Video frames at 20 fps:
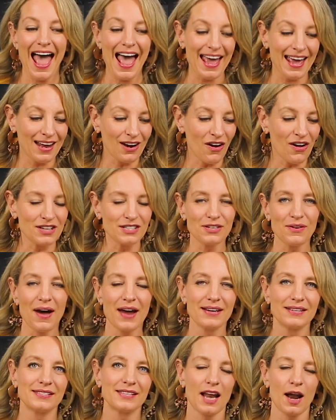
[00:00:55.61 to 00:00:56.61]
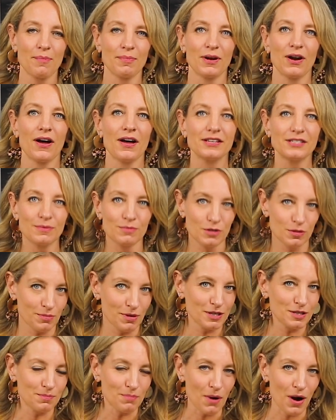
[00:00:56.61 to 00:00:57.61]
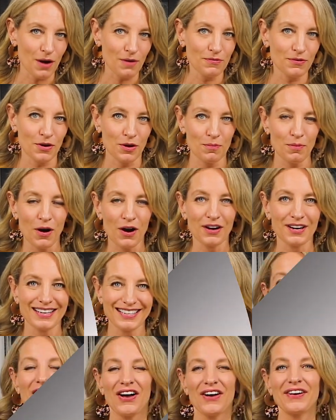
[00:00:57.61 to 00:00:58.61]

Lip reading: and also how to set up an awesome spritz bar for your parties.